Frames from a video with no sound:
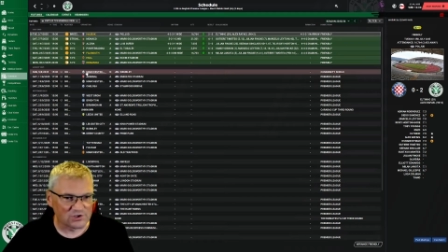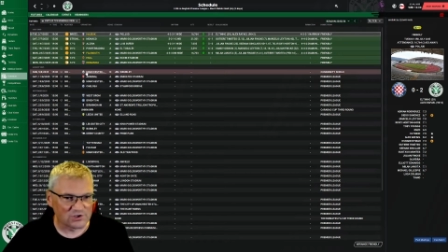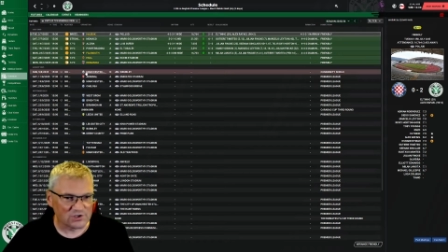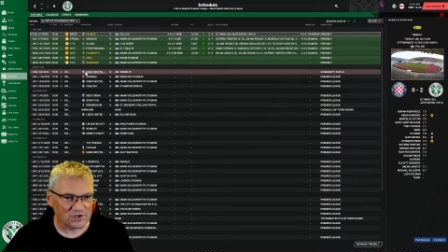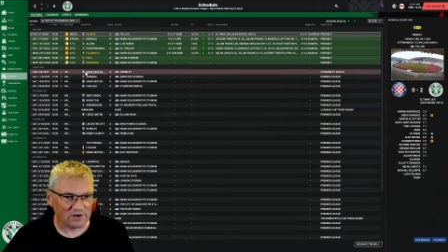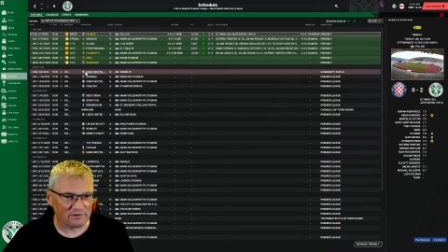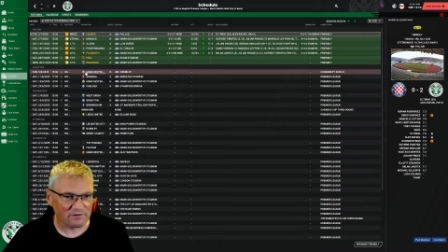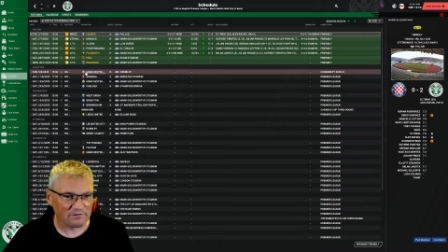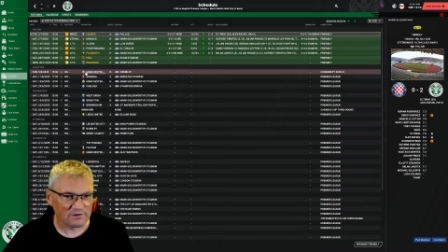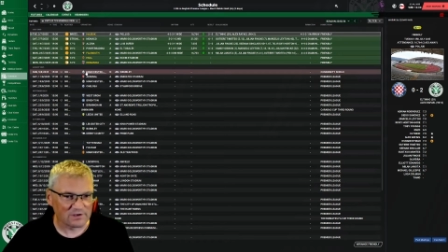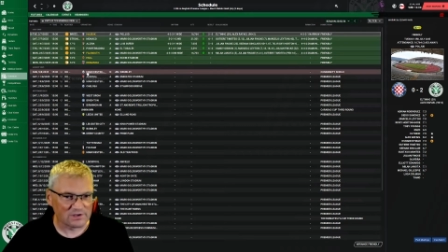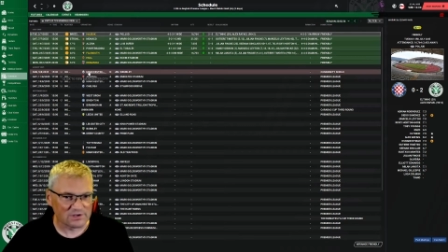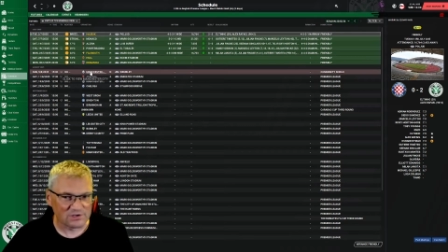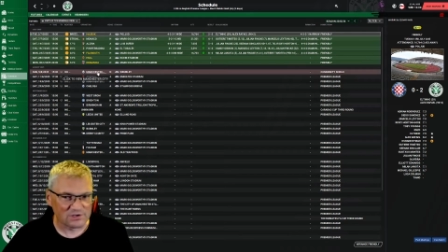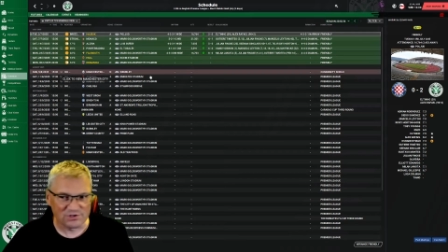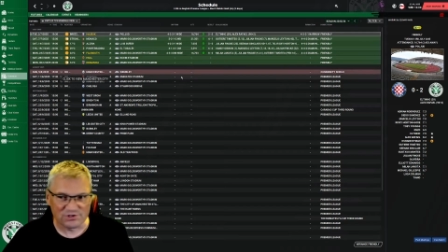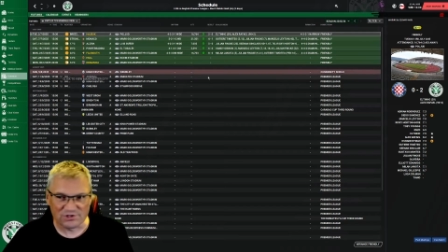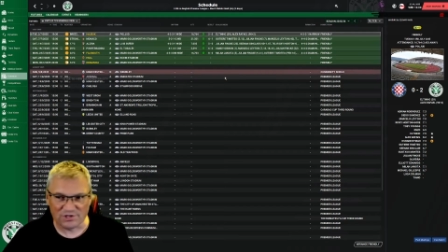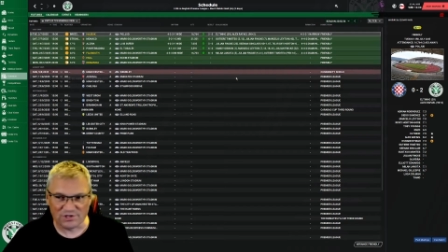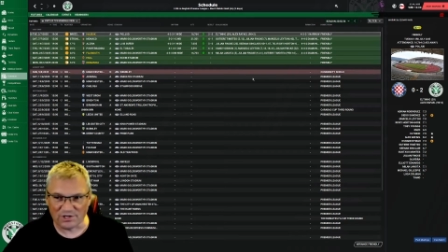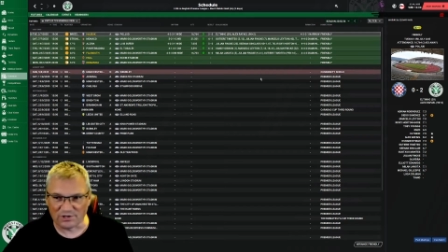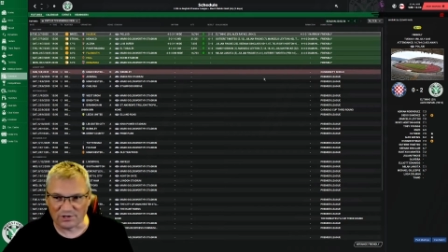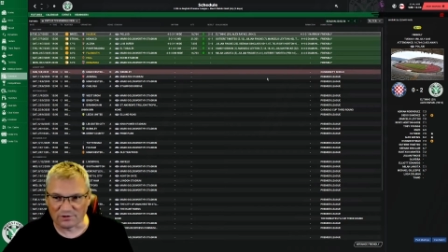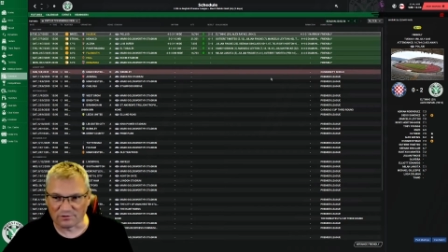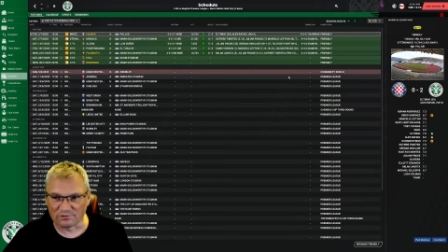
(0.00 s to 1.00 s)
Charity
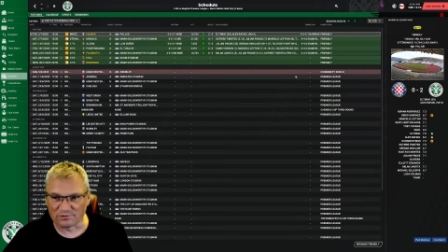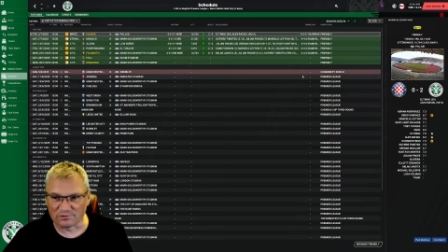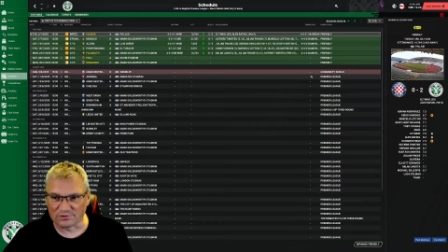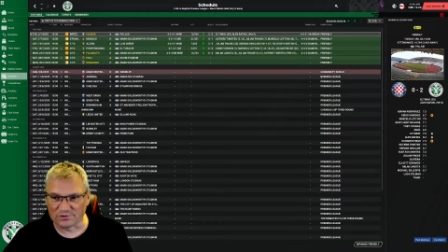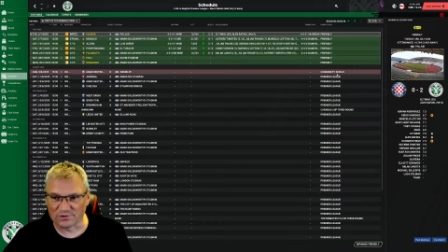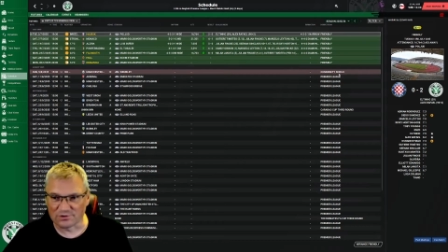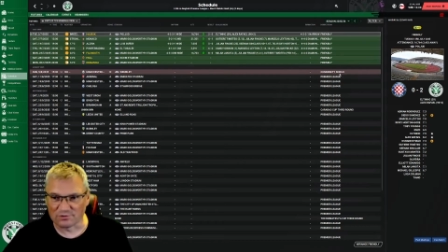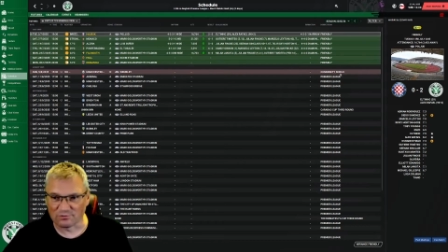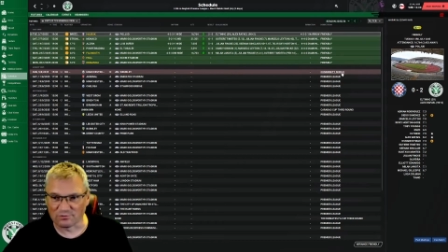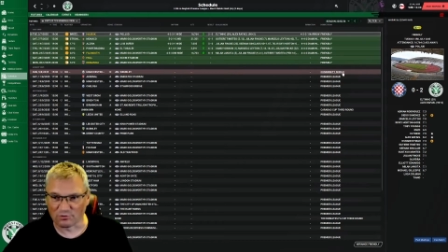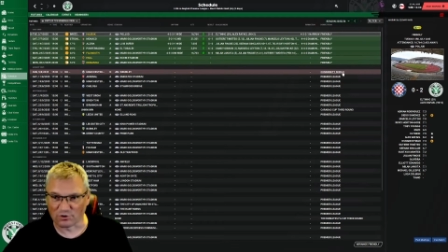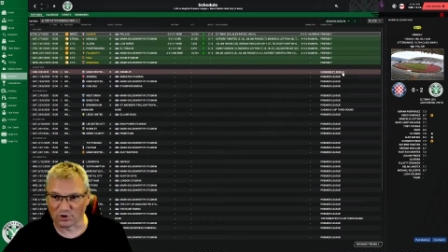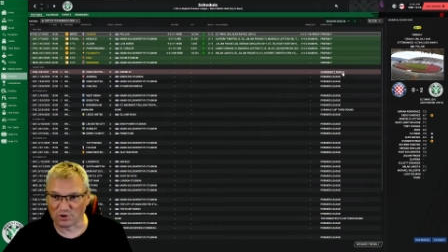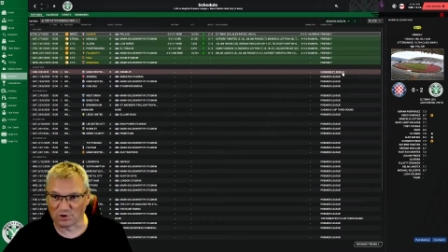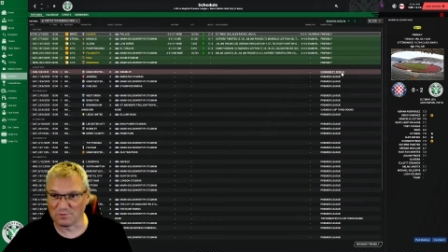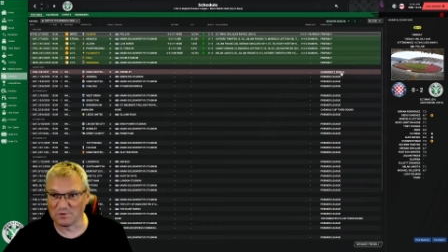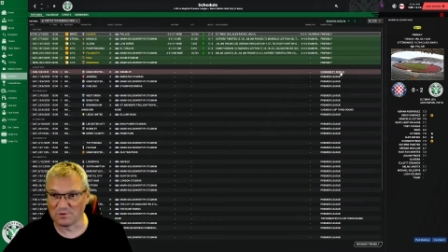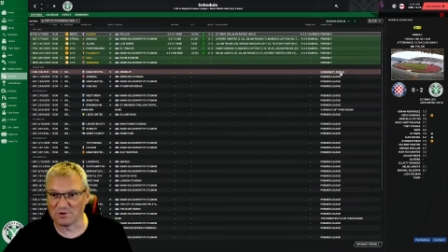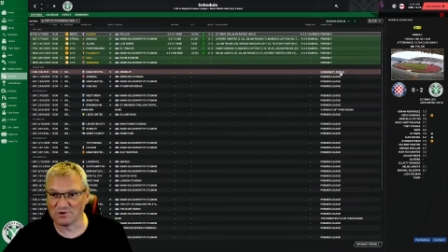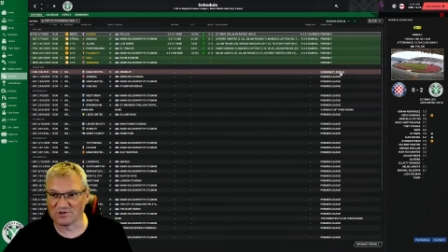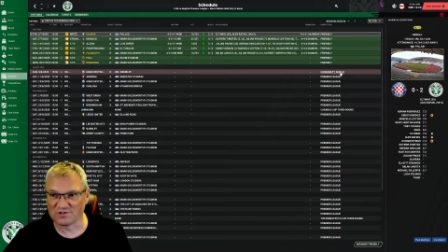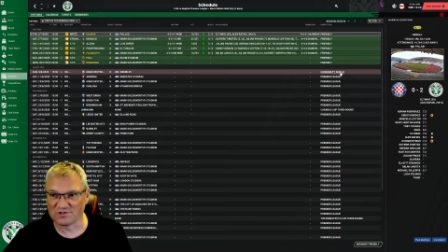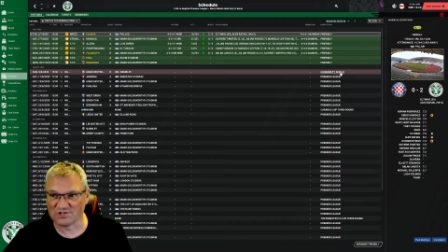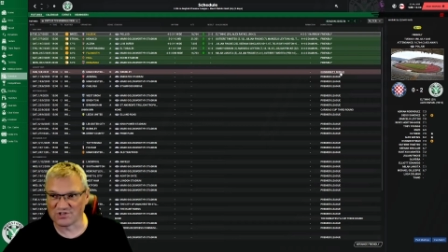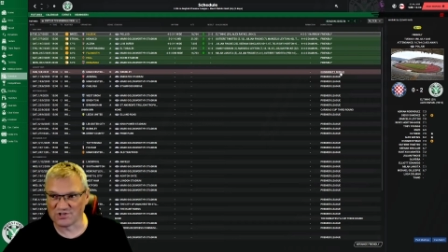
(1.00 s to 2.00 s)
Shield or
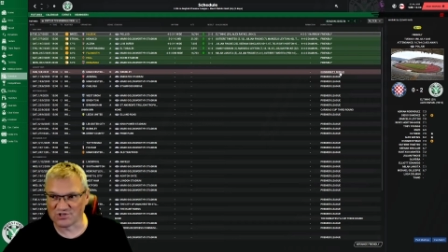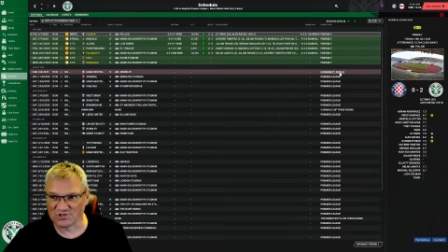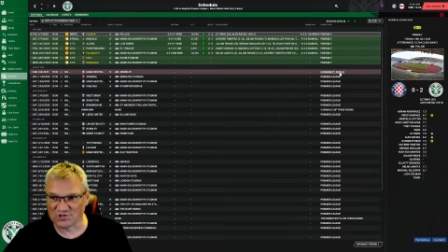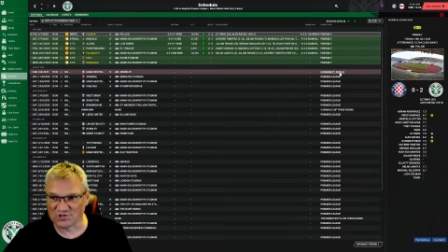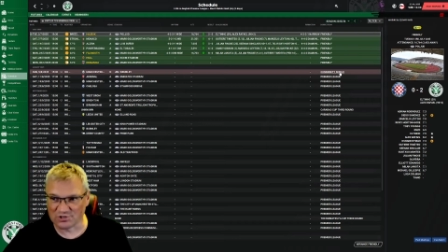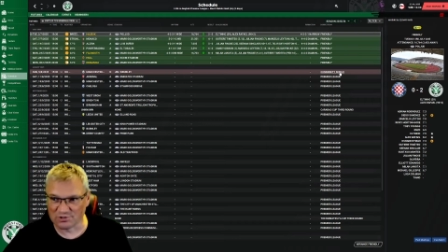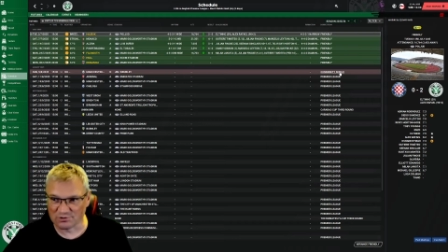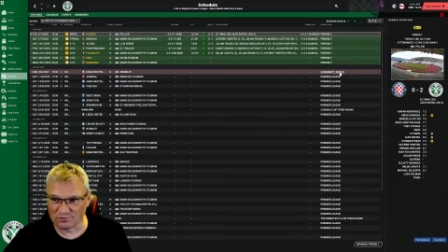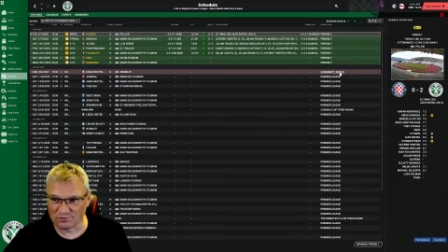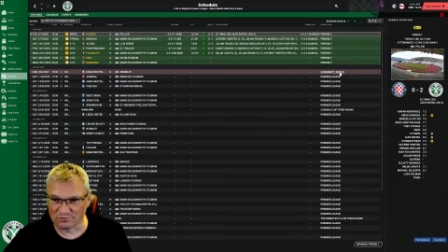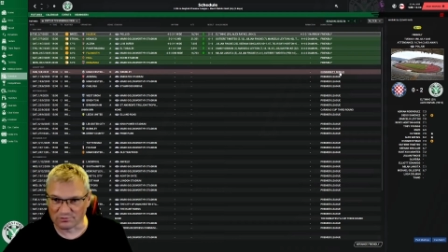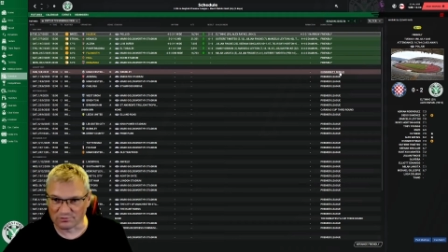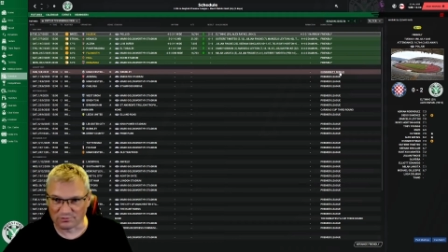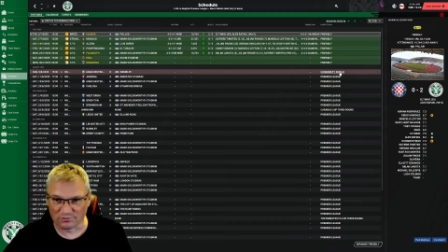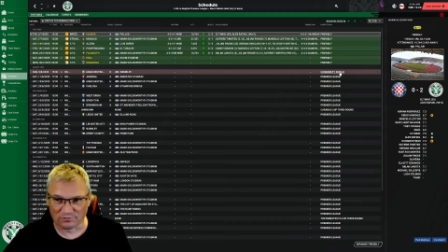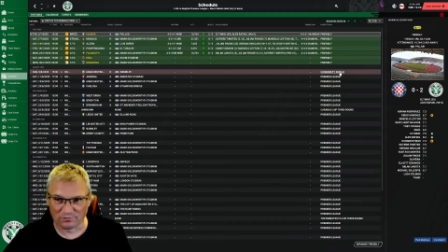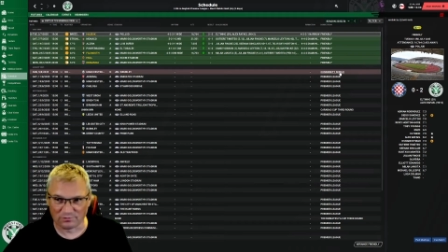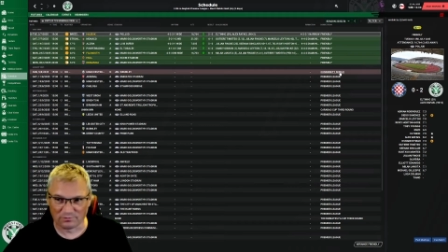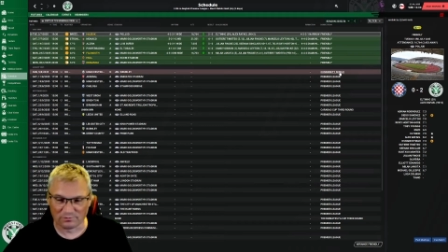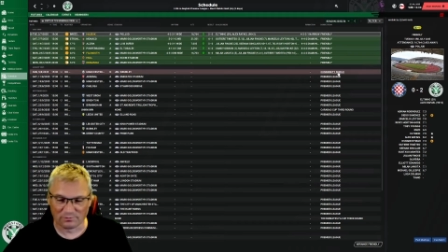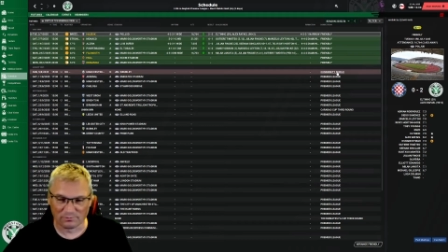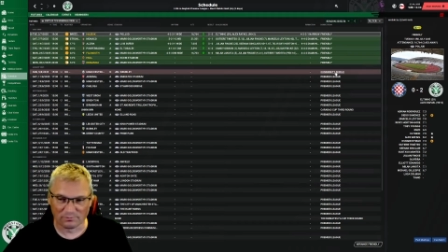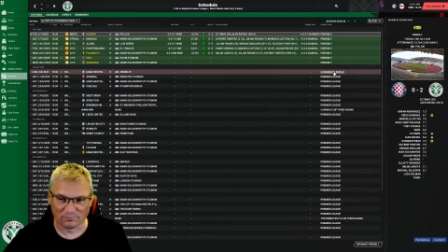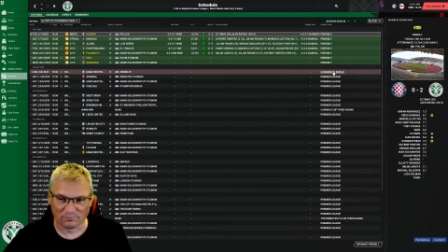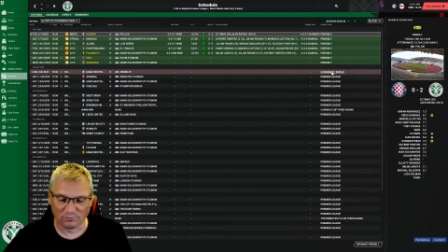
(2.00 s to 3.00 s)
Community Shield or